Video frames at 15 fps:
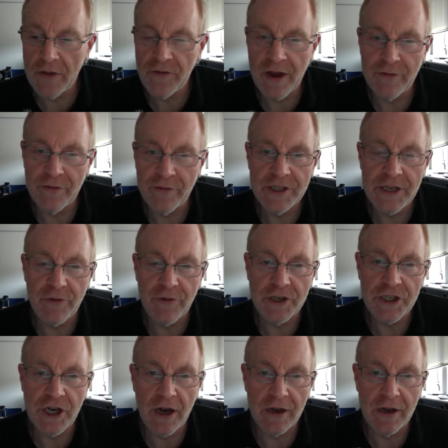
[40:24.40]
favorites. Every
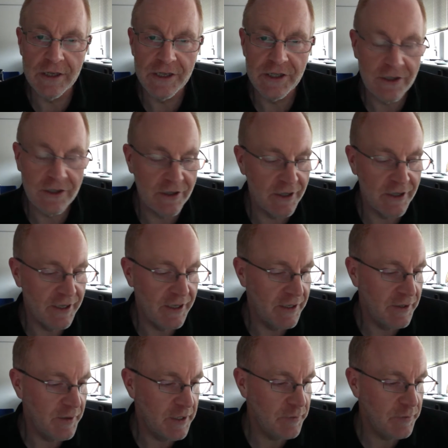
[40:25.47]
child is, uh, is, is